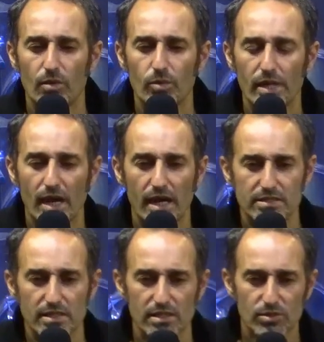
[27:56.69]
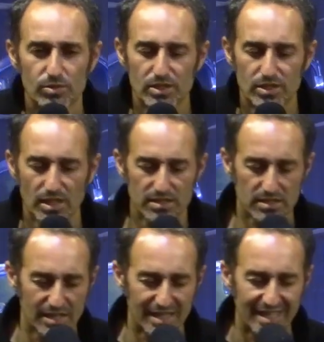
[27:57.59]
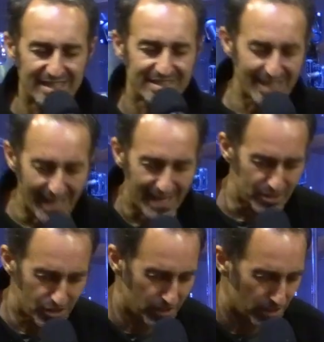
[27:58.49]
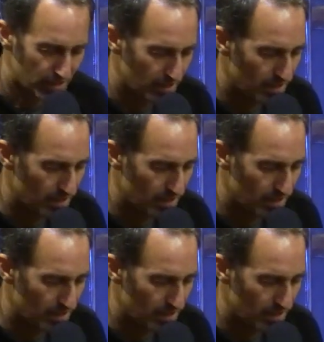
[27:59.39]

And we ask that you would just touch